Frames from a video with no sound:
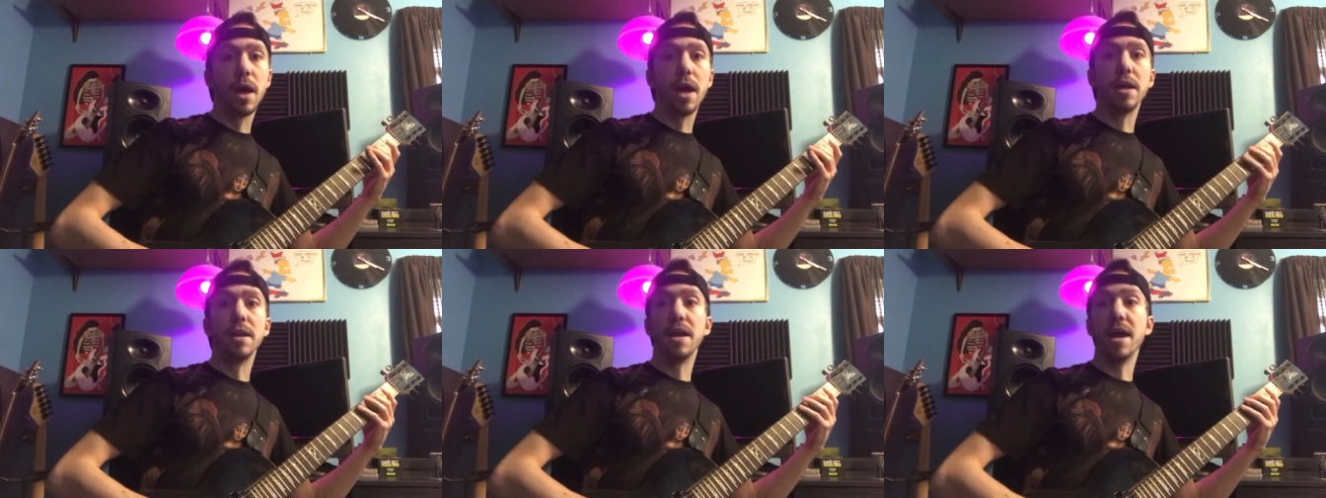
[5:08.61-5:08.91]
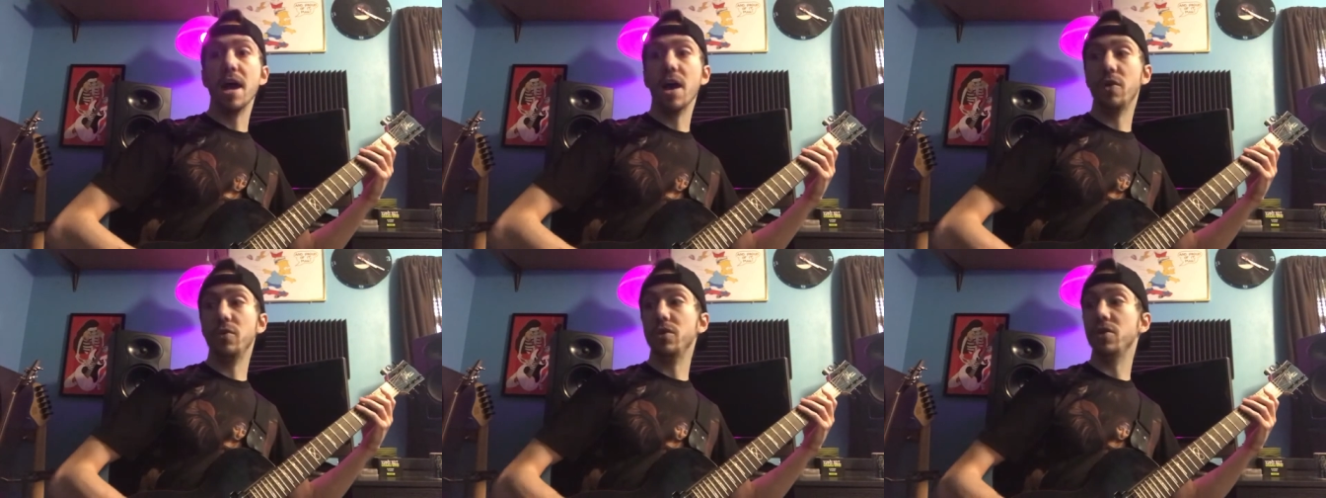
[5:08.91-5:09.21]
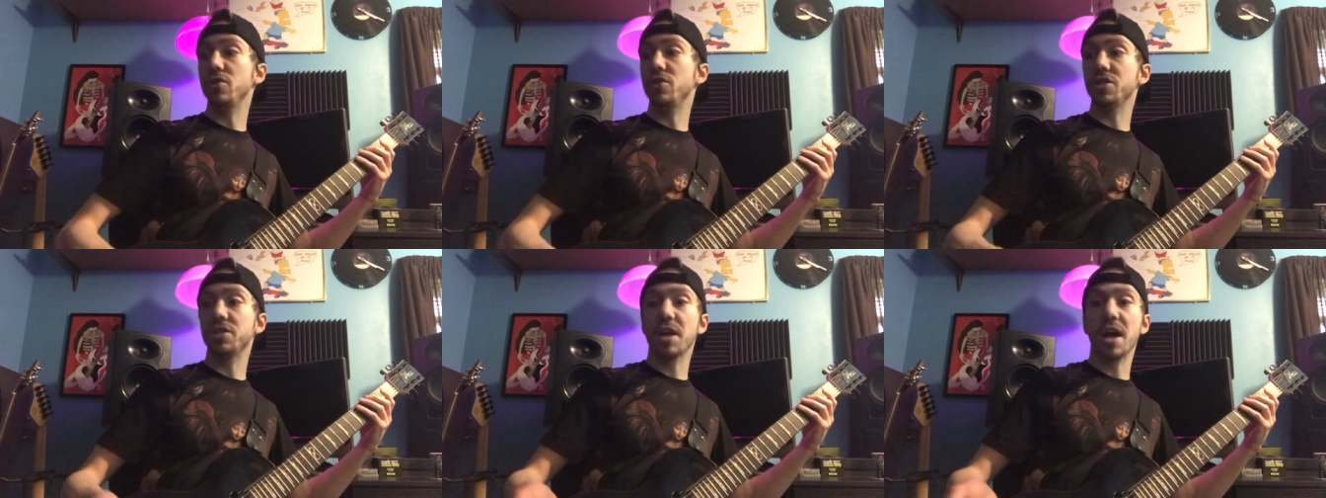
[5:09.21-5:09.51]
And now you
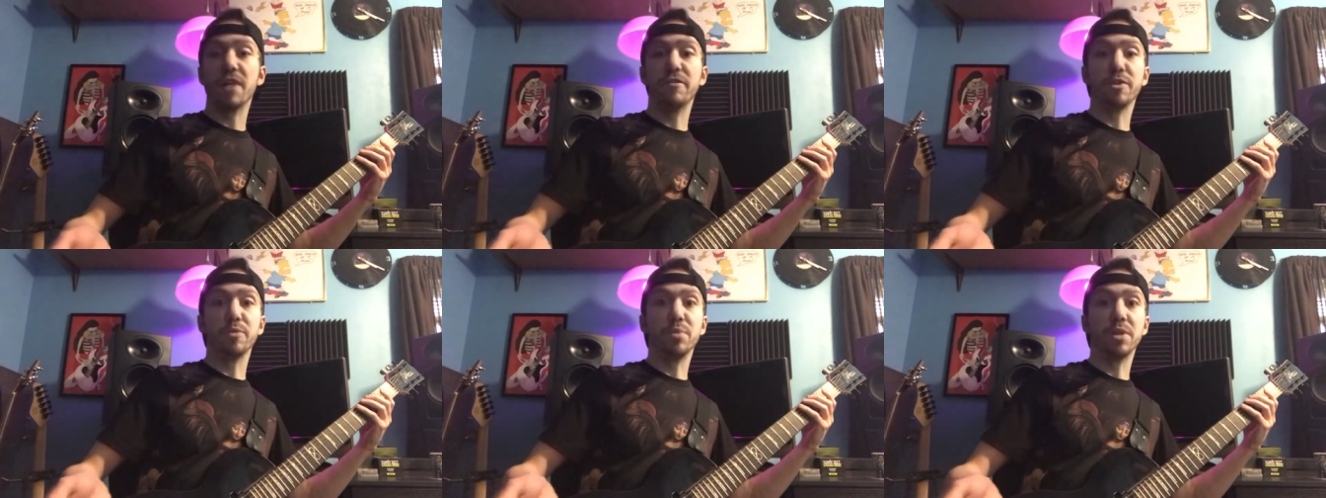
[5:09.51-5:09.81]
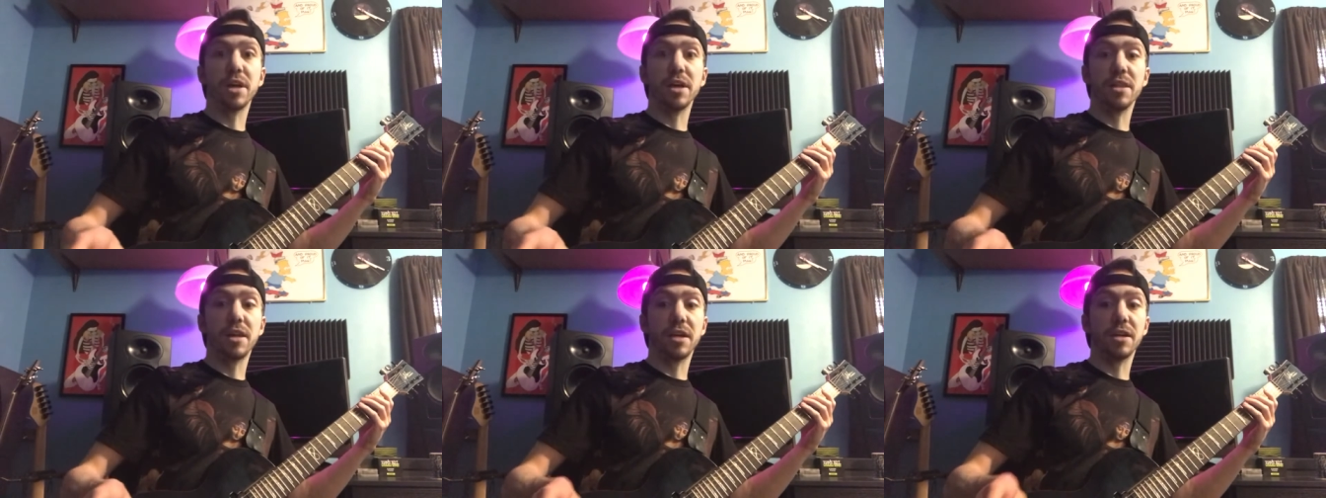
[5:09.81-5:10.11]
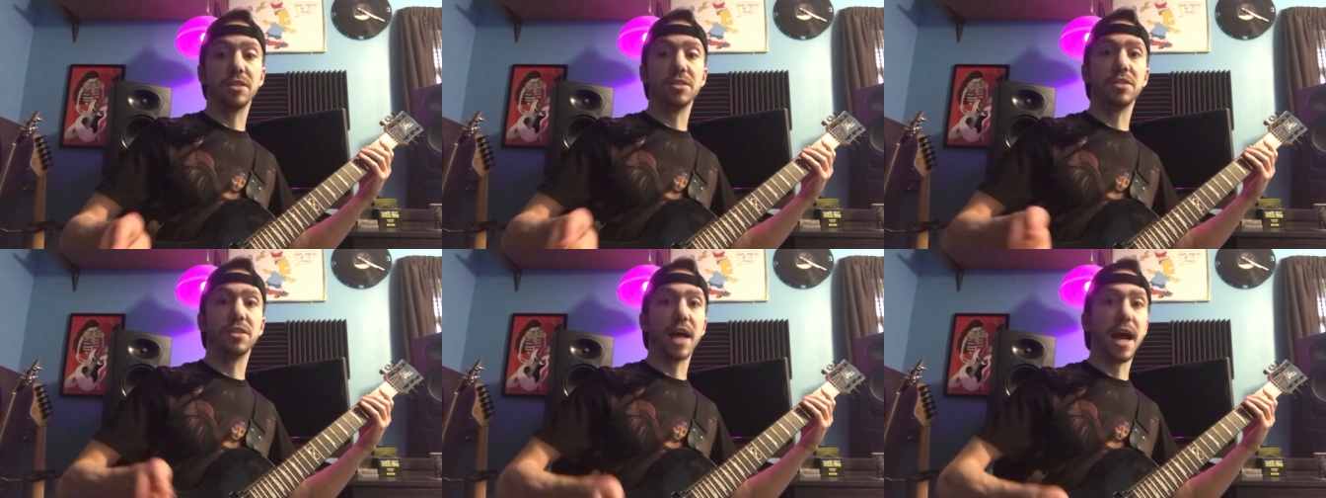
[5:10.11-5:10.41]
just have to play that
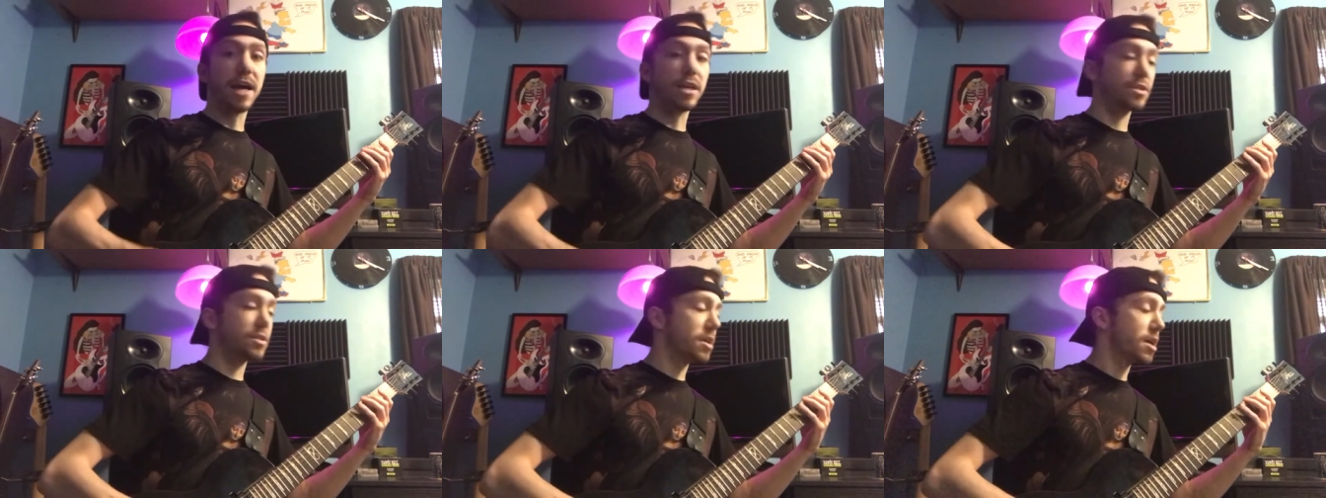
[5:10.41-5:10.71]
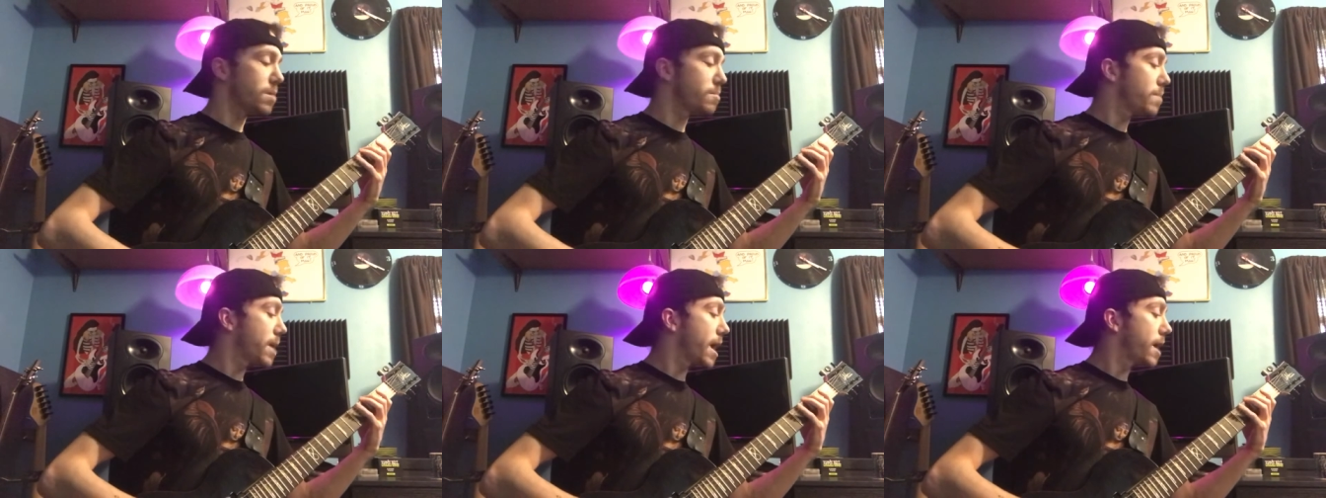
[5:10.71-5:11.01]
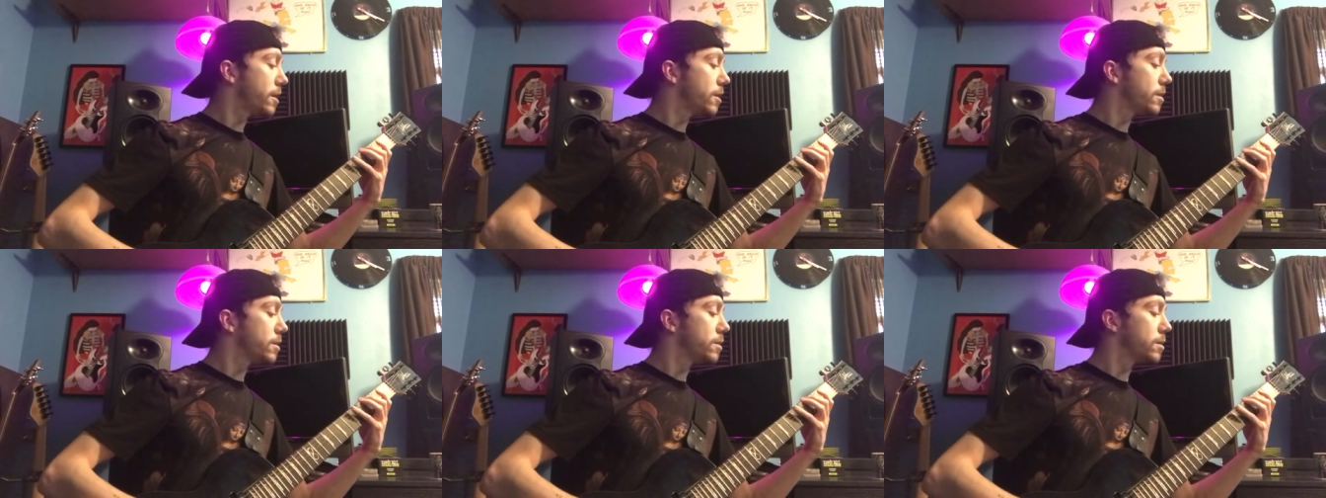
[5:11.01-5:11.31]
exact same pattern.